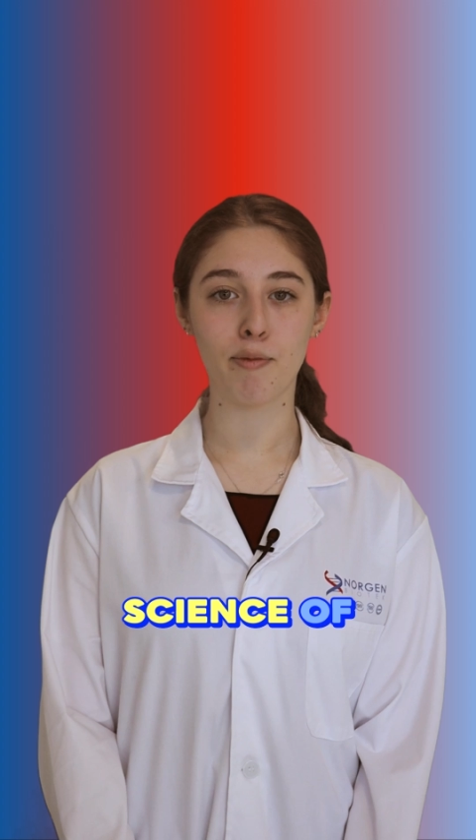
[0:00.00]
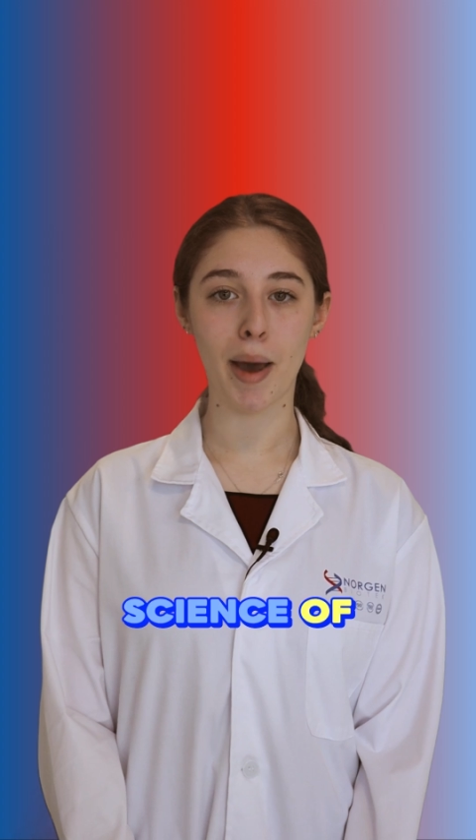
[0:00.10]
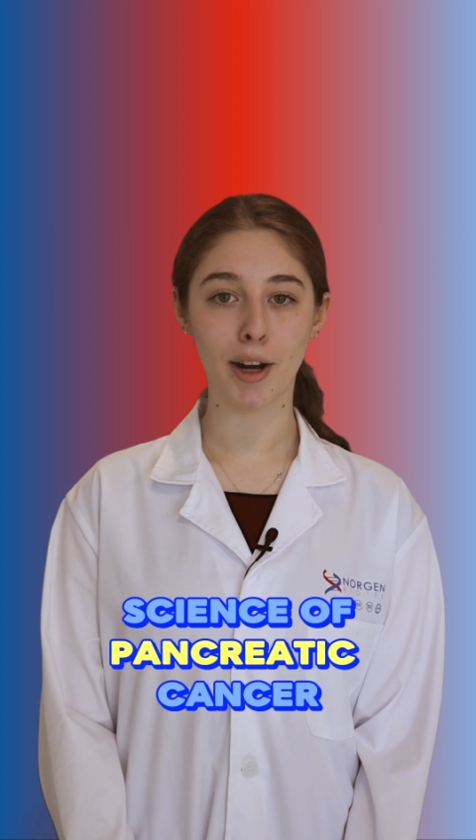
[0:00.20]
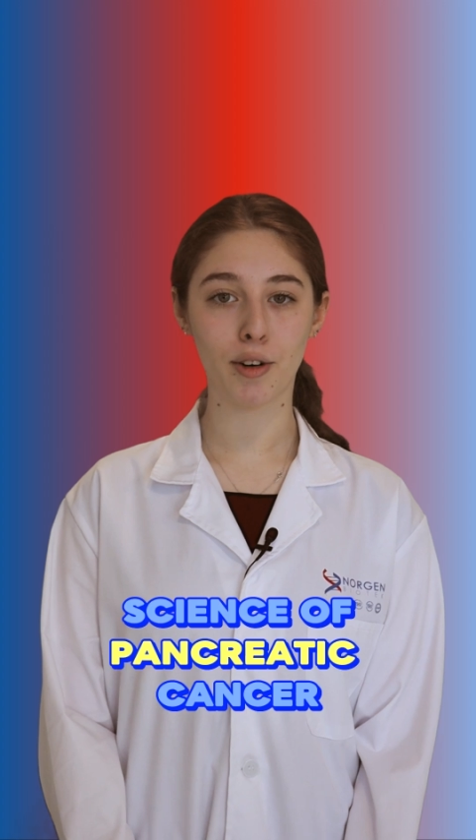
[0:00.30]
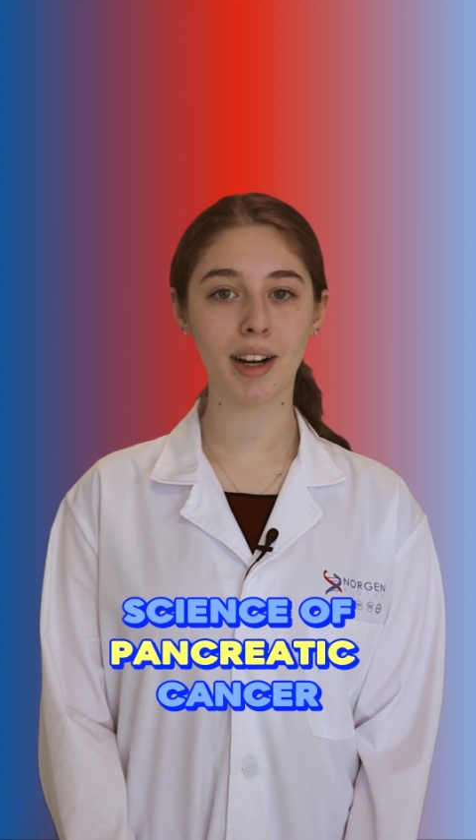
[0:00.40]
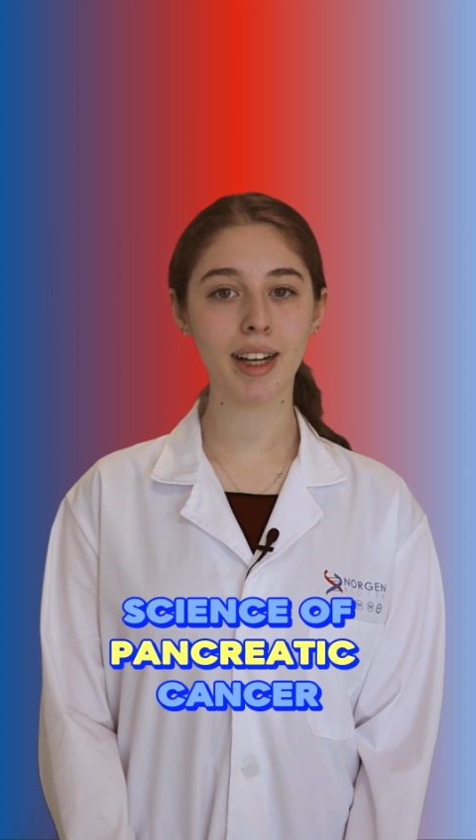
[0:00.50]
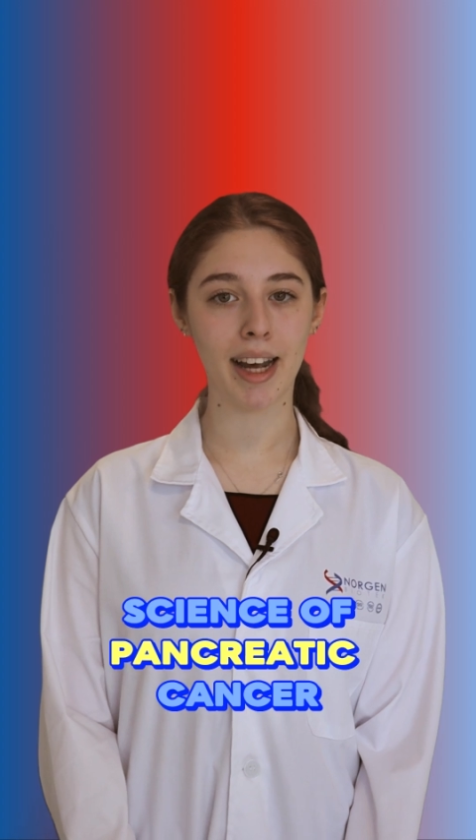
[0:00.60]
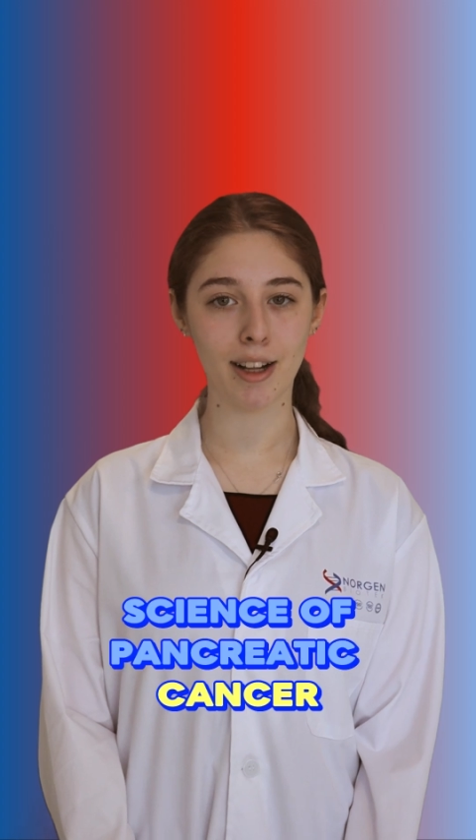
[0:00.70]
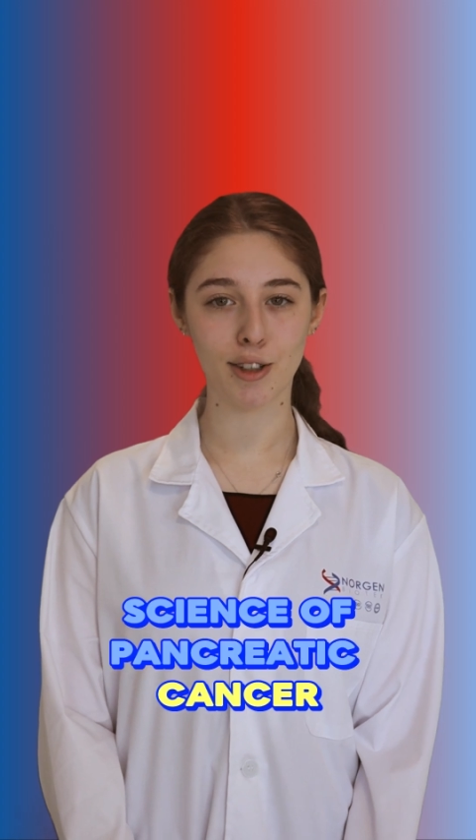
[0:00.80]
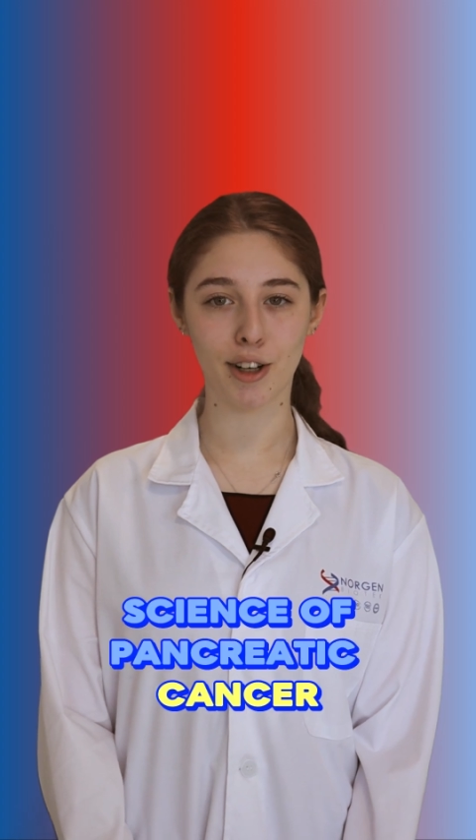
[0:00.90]
of pancreatic
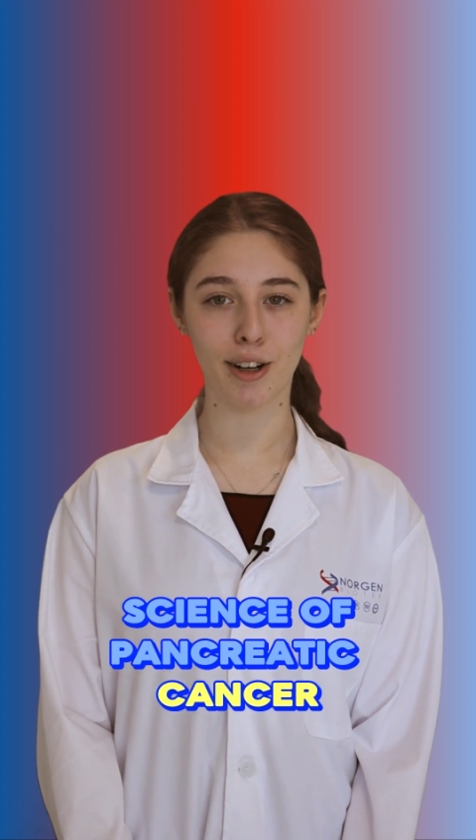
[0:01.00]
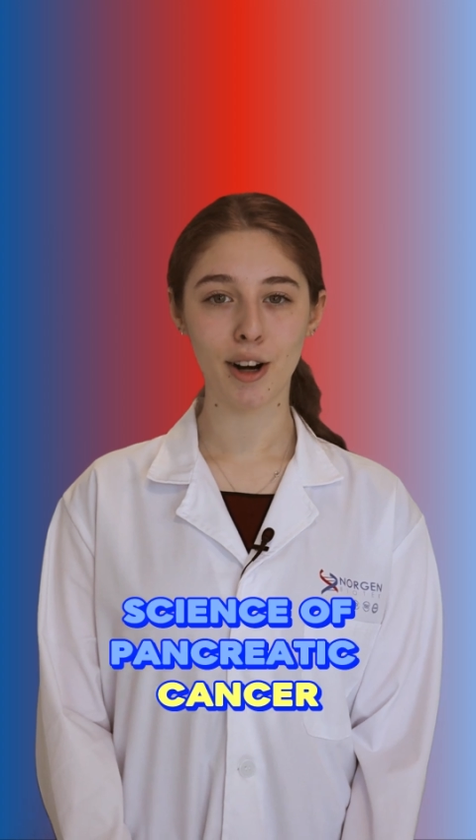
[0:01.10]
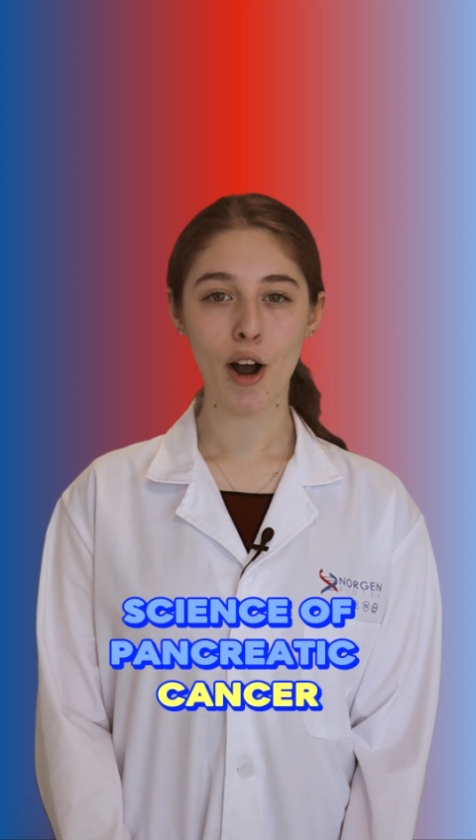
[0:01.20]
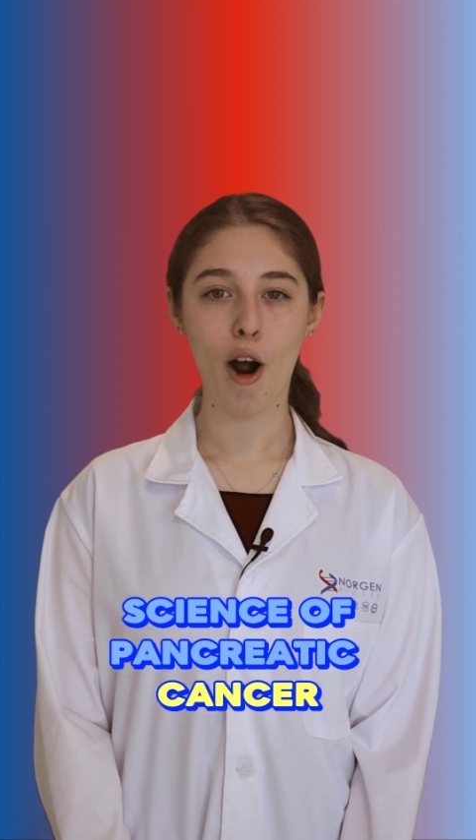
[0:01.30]
cancer,